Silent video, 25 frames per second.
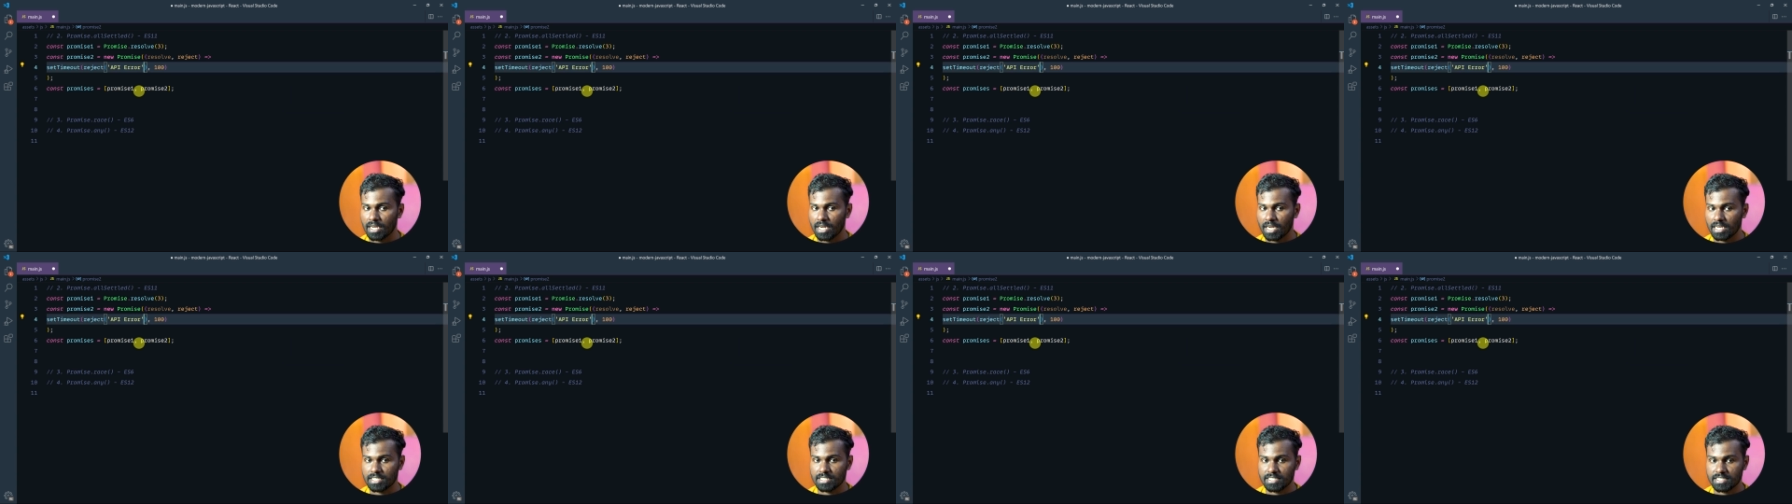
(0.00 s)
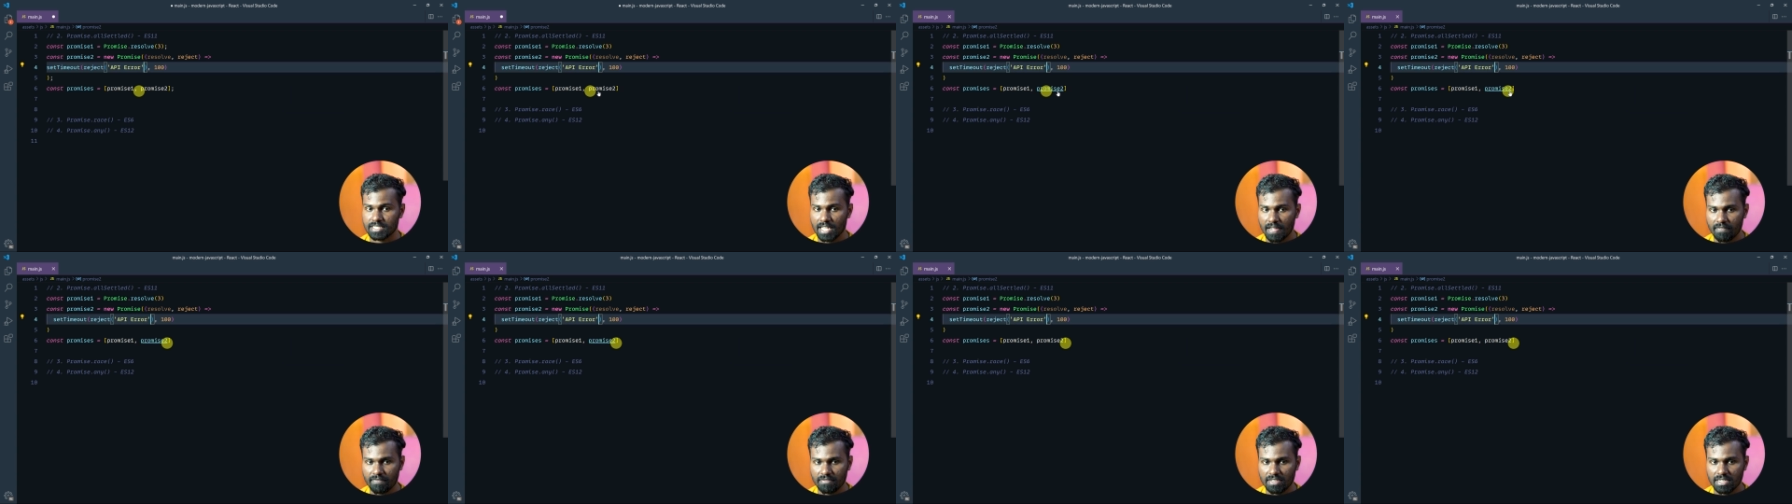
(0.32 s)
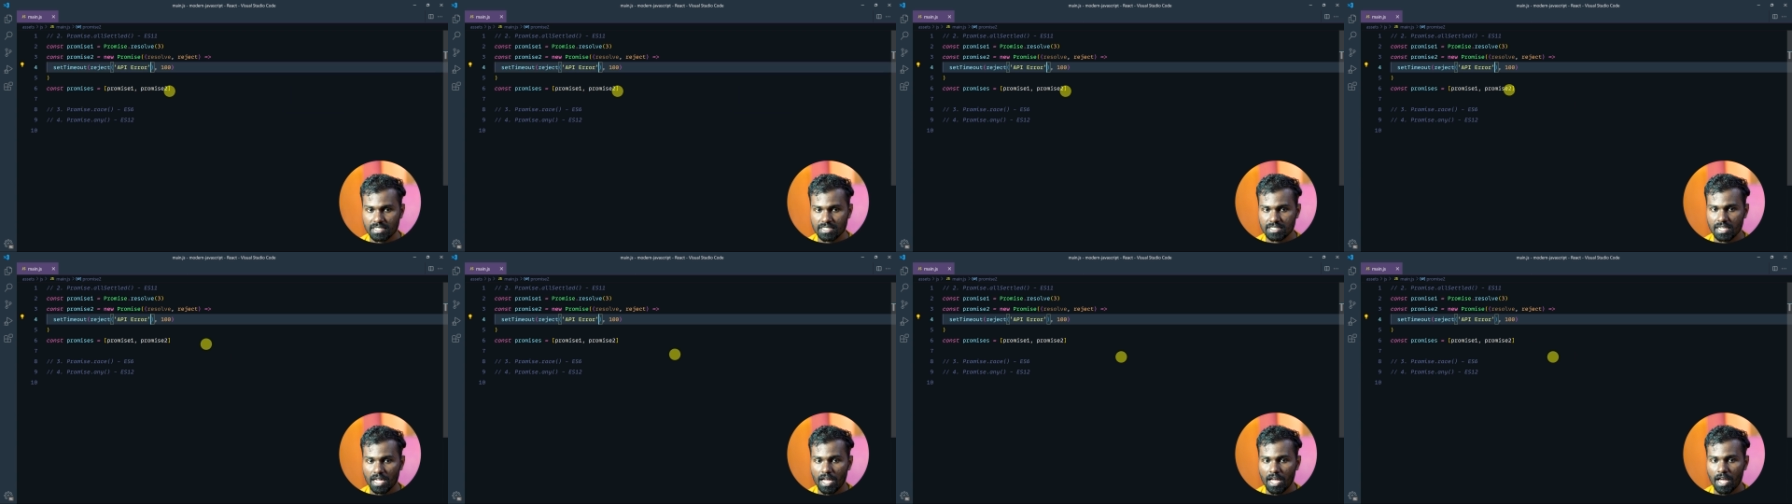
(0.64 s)
Let's save
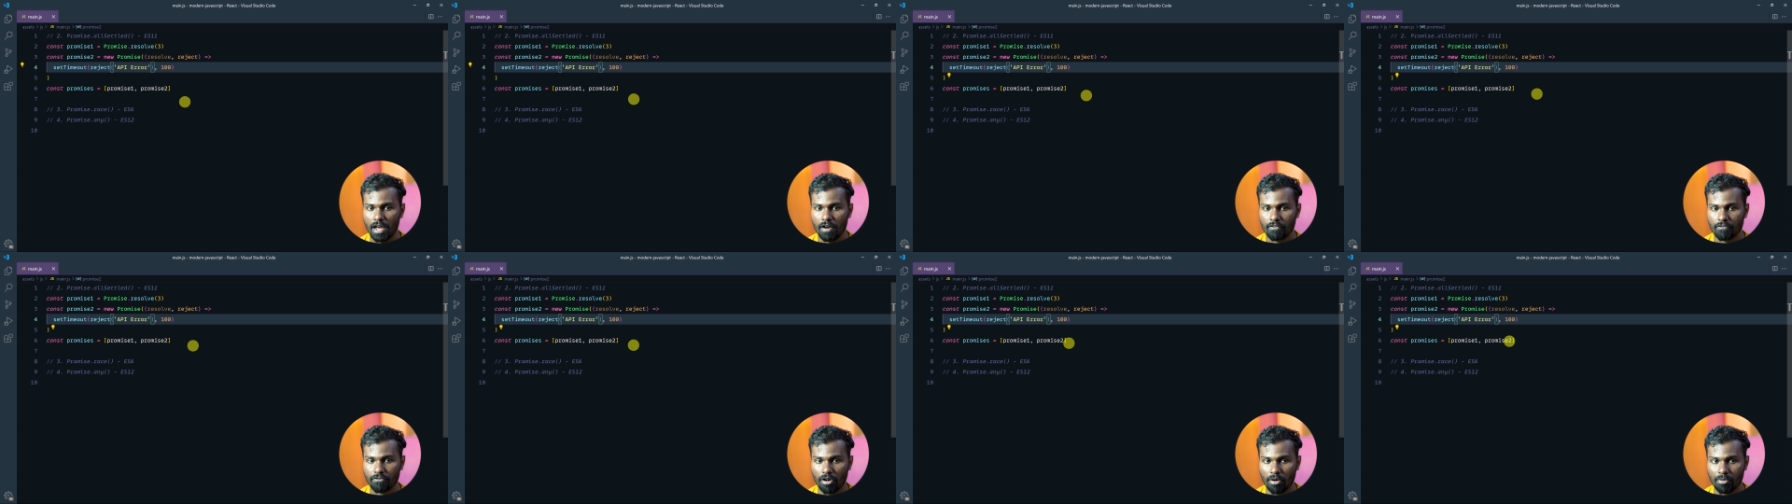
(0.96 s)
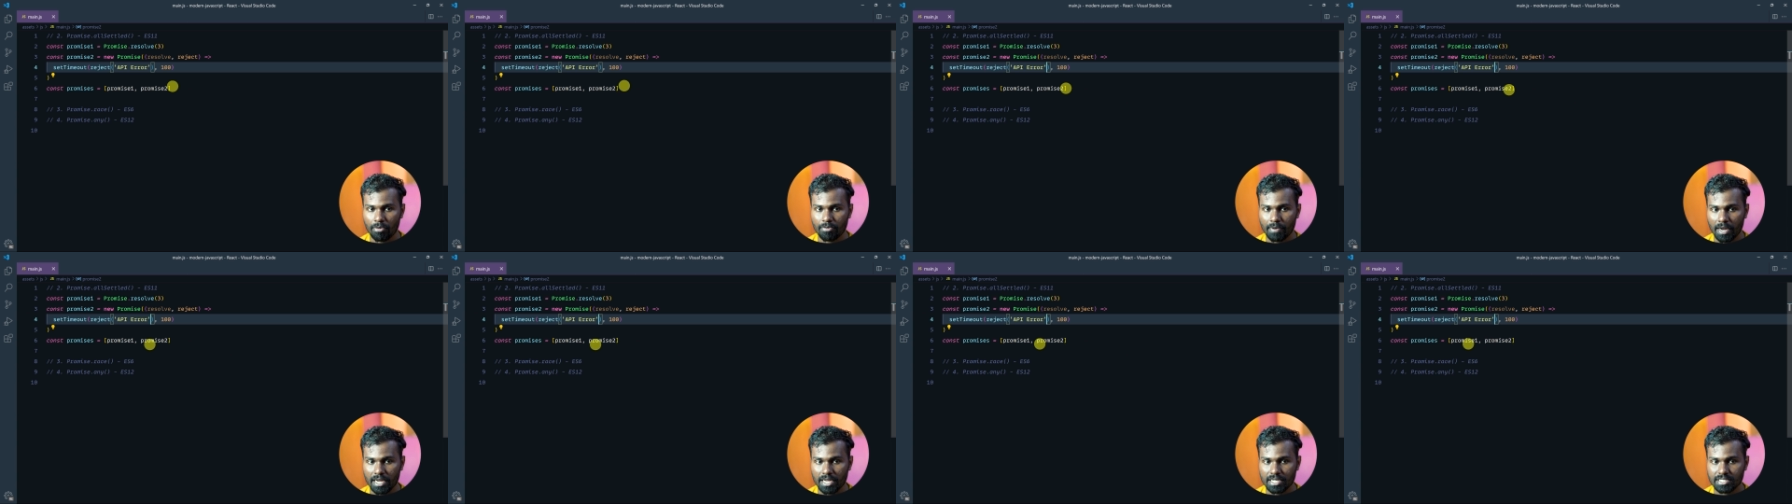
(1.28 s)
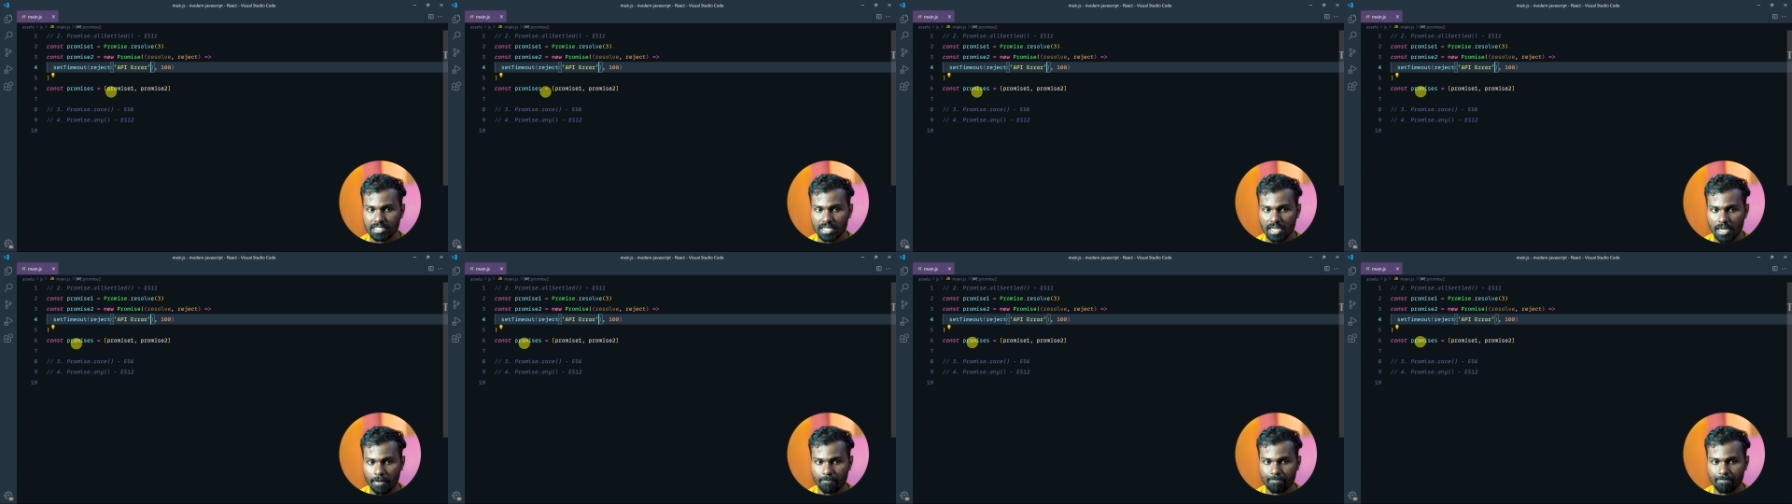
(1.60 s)
this
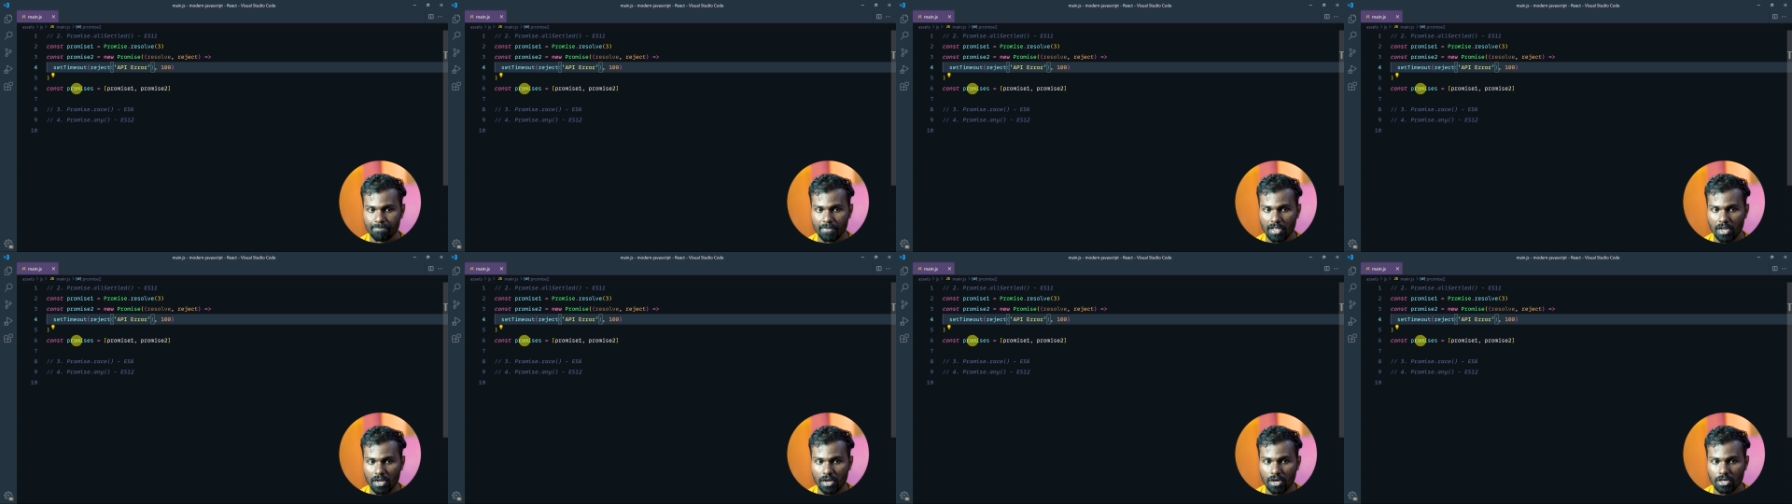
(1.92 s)
format charm.